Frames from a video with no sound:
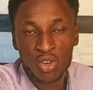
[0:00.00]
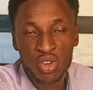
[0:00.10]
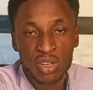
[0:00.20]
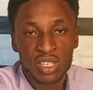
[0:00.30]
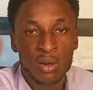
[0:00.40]

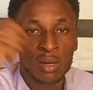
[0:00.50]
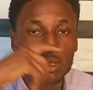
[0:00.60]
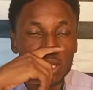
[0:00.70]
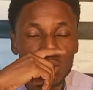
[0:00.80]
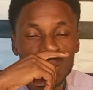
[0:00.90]
You understand what
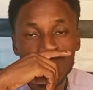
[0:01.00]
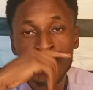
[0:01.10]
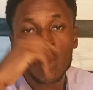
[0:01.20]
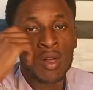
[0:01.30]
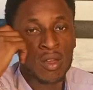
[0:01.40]
I'm saying?
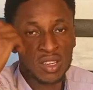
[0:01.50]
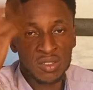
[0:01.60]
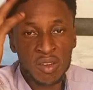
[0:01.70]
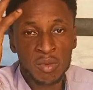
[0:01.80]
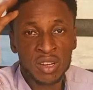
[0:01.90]
So
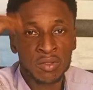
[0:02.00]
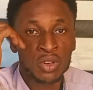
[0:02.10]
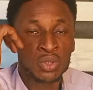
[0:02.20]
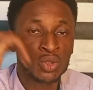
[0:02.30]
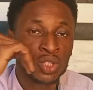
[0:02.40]
it's very important
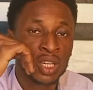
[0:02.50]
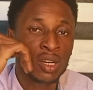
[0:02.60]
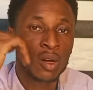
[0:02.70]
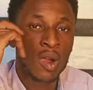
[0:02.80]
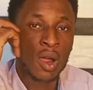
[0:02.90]
for you to
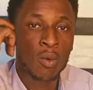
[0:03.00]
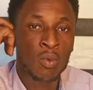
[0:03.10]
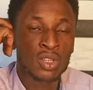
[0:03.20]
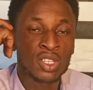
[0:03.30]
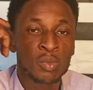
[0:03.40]
check
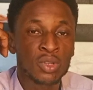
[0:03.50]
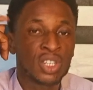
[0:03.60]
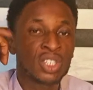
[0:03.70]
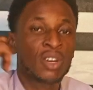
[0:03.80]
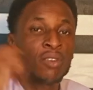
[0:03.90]
what is the
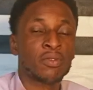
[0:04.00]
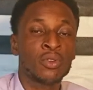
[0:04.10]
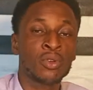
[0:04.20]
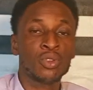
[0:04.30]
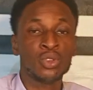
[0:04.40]
potential
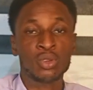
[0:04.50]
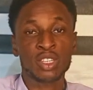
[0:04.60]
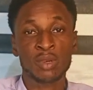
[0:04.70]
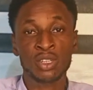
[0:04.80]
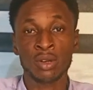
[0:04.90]
for you to
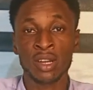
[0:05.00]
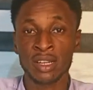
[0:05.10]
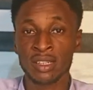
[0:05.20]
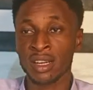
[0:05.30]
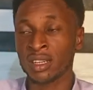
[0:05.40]
expand your
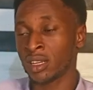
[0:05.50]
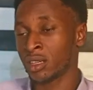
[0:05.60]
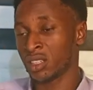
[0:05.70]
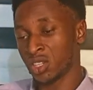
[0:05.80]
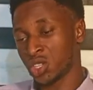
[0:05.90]
land, and
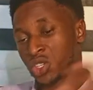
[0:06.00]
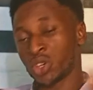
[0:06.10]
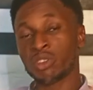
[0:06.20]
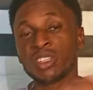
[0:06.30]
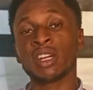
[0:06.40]
then the
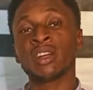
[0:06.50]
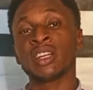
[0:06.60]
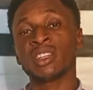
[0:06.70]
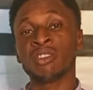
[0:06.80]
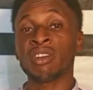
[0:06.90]
security
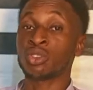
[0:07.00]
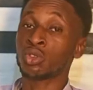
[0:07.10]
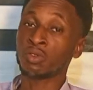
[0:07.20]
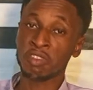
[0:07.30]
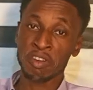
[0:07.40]
around that area is
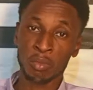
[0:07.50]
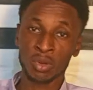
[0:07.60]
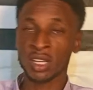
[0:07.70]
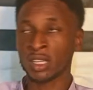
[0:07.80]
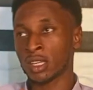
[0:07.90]
also very
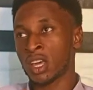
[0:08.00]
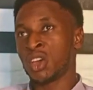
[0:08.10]
important.